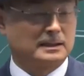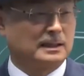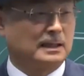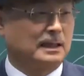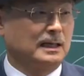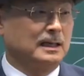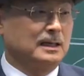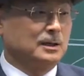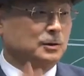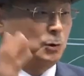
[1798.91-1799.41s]

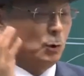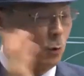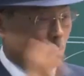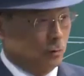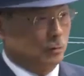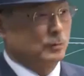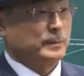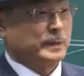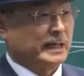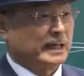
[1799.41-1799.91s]
It is actually
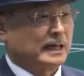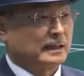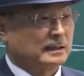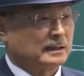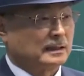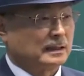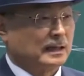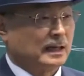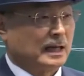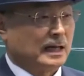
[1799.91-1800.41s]

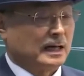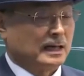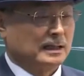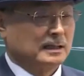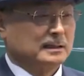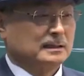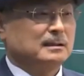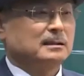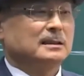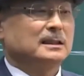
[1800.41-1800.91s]
taking
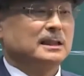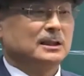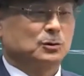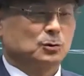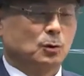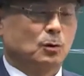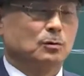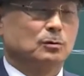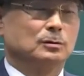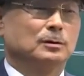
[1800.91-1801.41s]
a
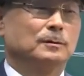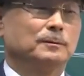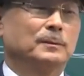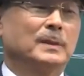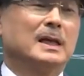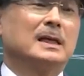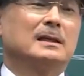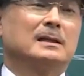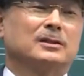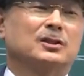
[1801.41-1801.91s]
few extra
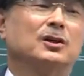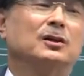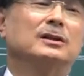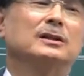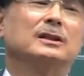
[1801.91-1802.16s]
months